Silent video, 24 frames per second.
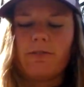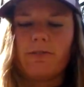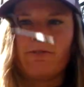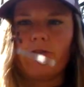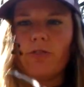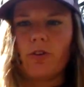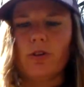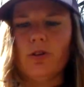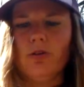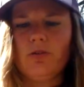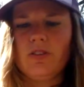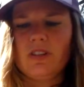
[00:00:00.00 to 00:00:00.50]

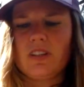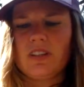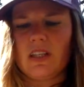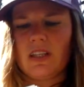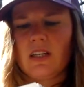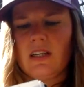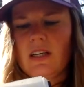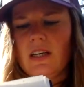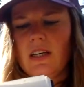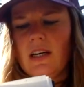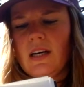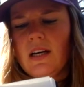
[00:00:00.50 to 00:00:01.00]
fruit
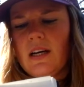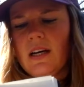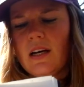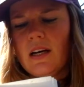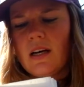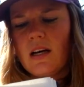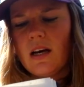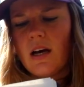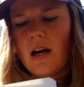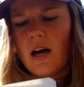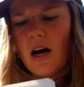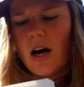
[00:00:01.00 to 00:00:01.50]

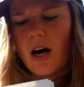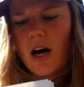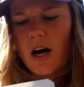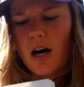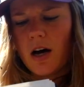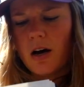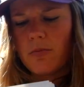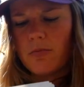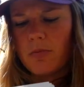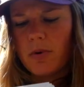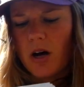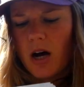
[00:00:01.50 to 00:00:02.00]

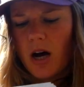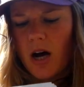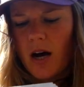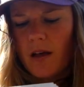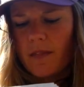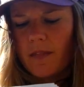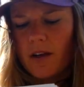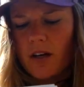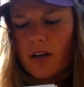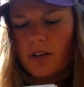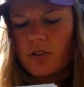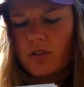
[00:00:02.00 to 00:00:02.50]
um,
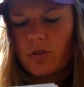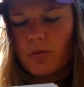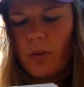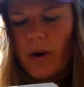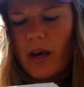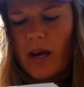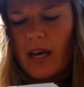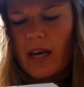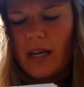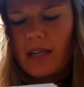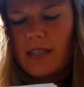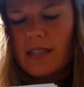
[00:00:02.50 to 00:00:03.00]
on their
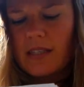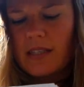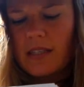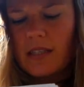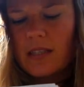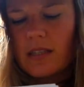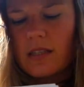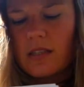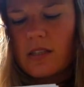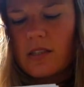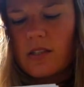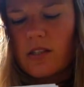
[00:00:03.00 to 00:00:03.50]
twigs.
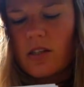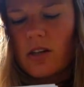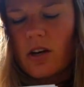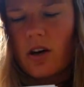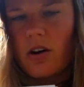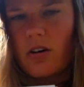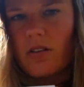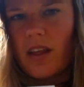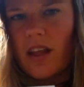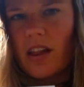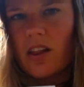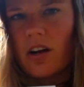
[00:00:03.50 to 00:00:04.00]

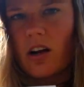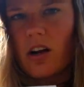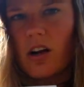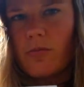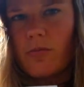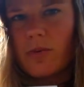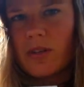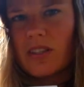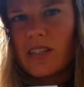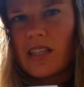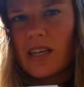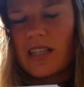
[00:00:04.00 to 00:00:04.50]
So they look
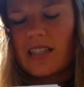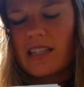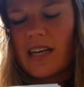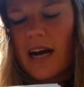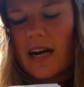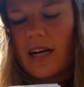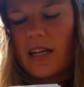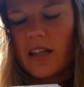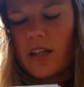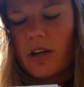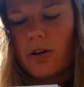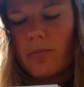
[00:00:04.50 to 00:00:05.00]
almost like
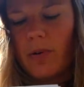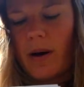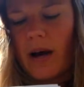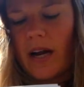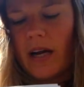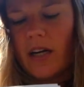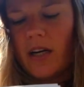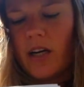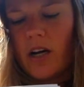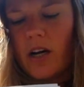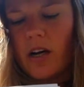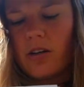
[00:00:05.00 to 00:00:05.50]
tiny little
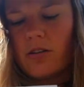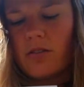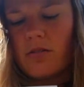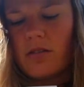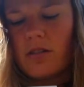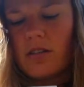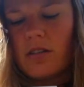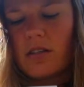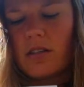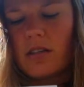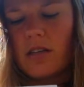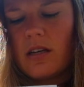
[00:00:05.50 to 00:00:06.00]
pine
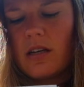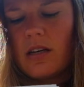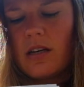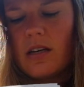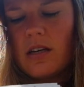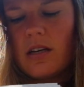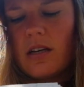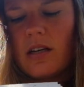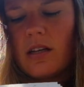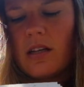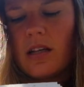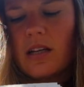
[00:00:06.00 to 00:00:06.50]
cones.
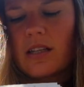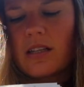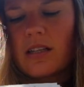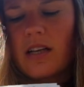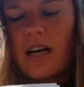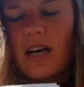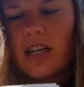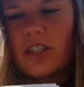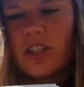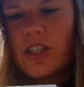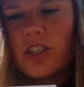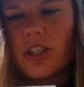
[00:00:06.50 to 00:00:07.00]
That's
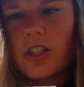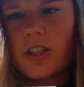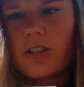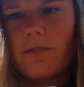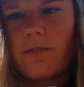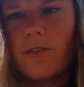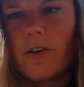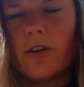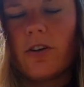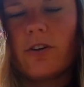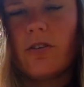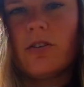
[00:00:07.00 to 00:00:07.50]
last year's
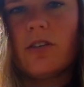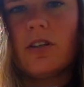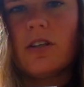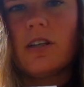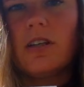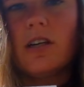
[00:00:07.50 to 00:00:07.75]
fruit.